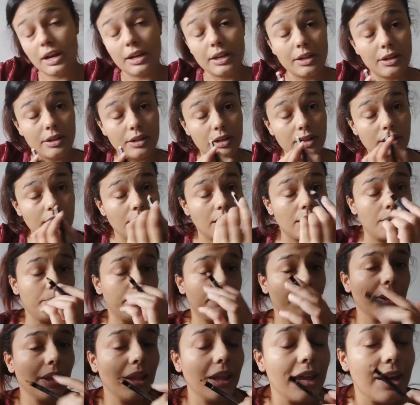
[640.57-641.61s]
I'm gonna
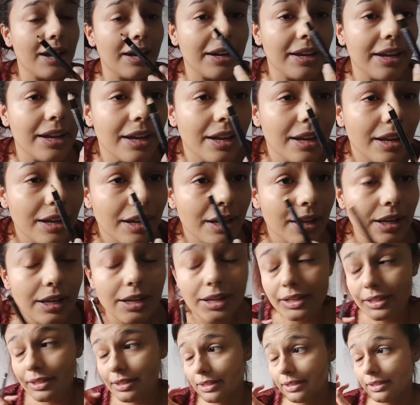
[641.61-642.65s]
apply
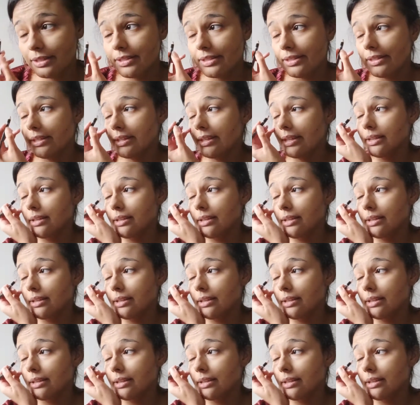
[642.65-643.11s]
this